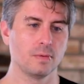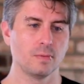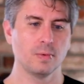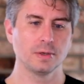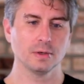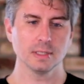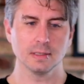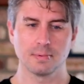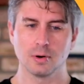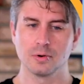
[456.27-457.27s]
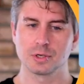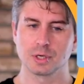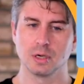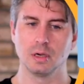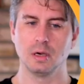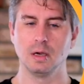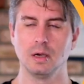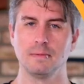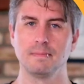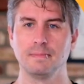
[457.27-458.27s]
we took this approach
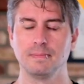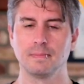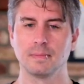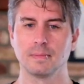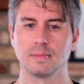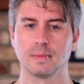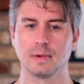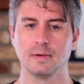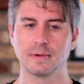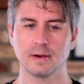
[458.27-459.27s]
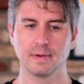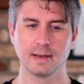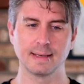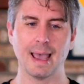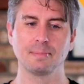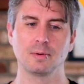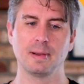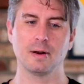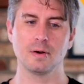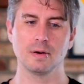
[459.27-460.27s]
um, of kind of an adapter
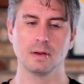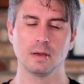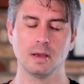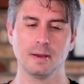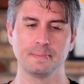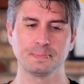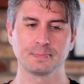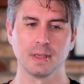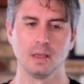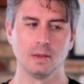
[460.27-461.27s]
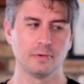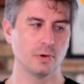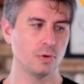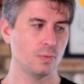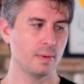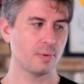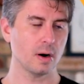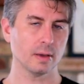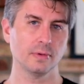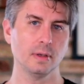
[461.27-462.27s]
pattern um, so we
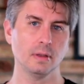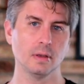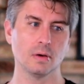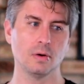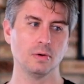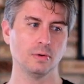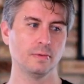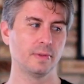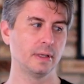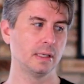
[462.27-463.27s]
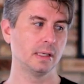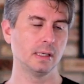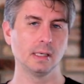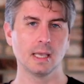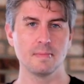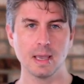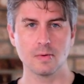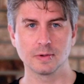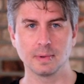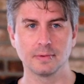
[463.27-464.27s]
proxy all of the api
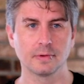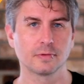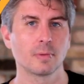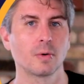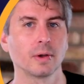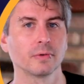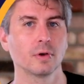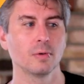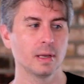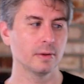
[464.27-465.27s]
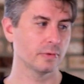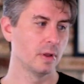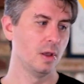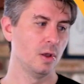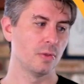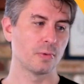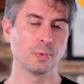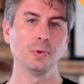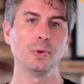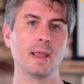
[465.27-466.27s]
responses from our rails code base
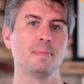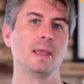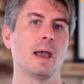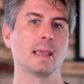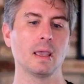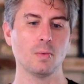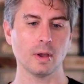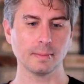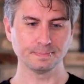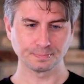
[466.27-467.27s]
through api gateway